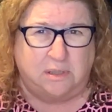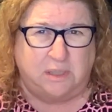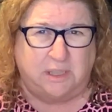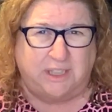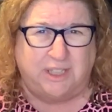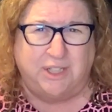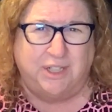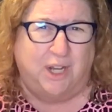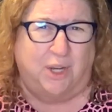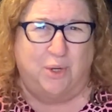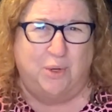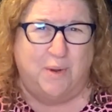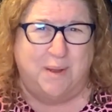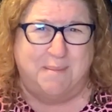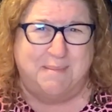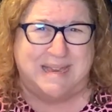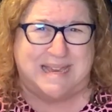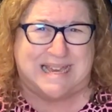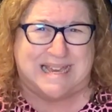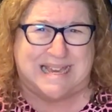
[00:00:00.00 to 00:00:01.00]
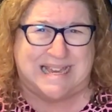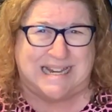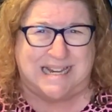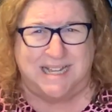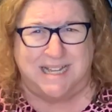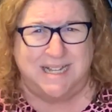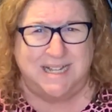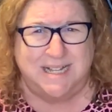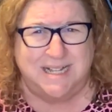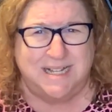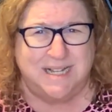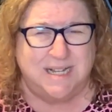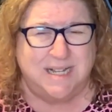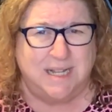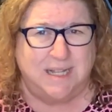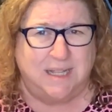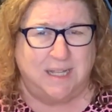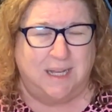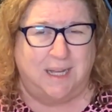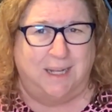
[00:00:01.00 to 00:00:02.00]
you know who I mean.
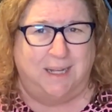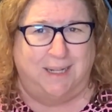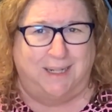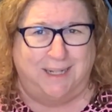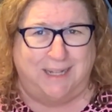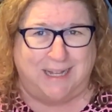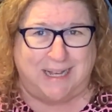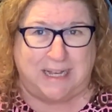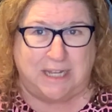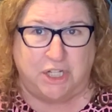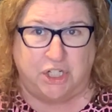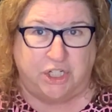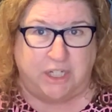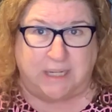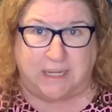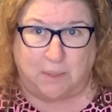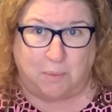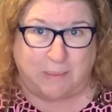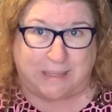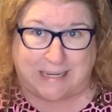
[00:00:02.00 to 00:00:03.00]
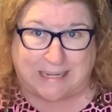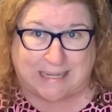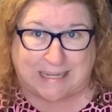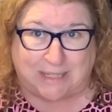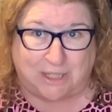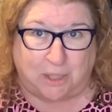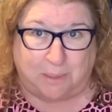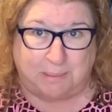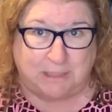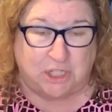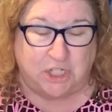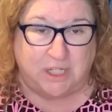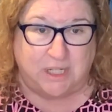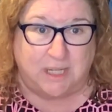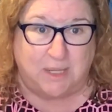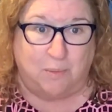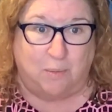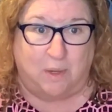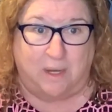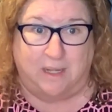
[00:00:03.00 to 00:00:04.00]
She didn't win either, but
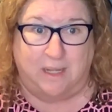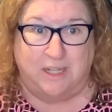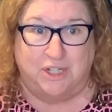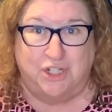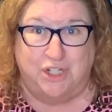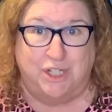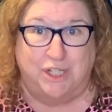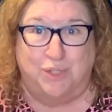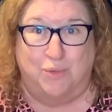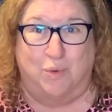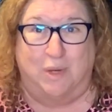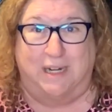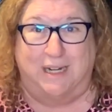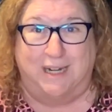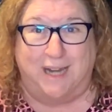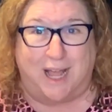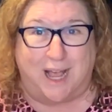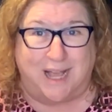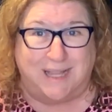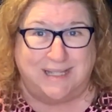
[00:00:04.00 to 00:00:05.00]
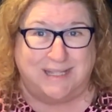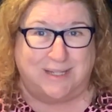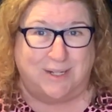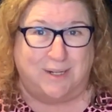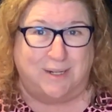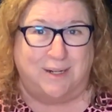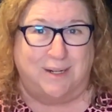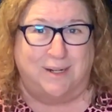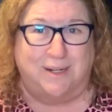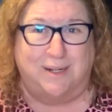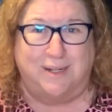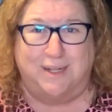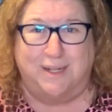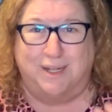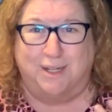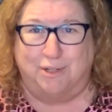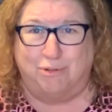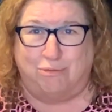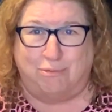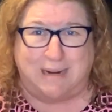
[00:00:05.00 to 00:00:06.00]
she won. She's won an Oscar,
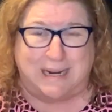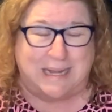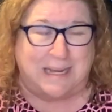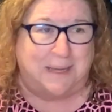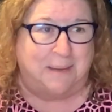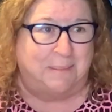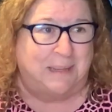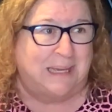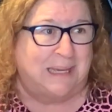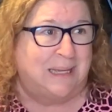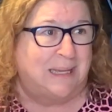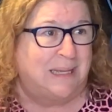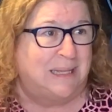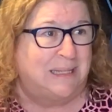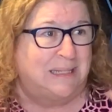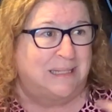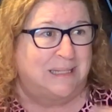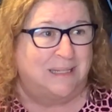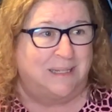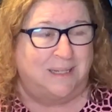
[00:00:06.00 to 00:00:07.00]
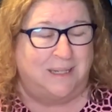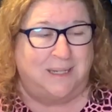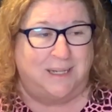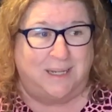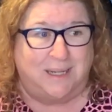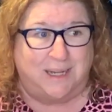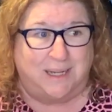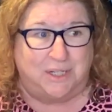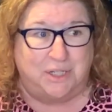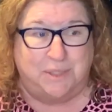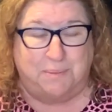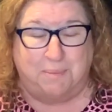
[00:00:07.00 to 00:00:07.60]
Grammys. She's